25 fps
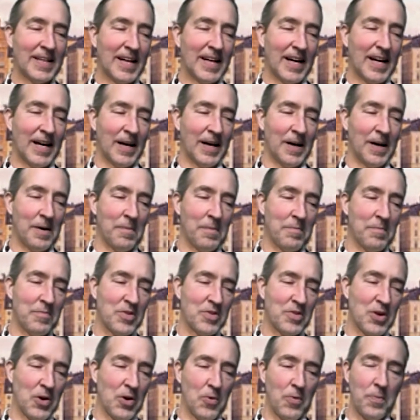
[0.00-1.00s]

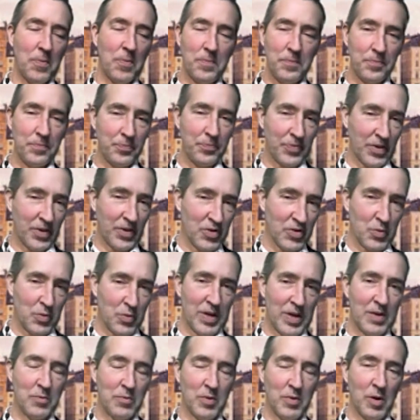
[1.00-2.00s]
So in
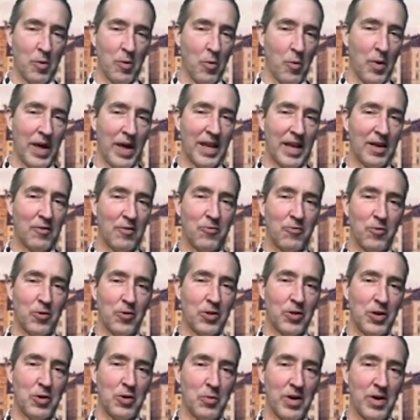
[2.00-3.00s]
Sweden, we were waiting for
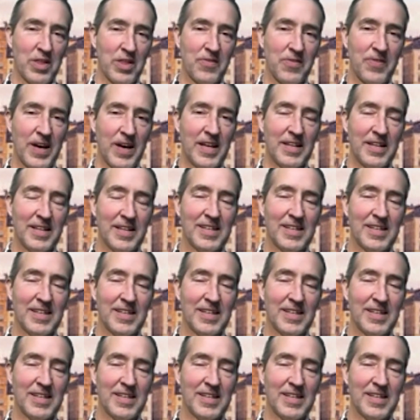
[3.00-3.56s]
the US Fed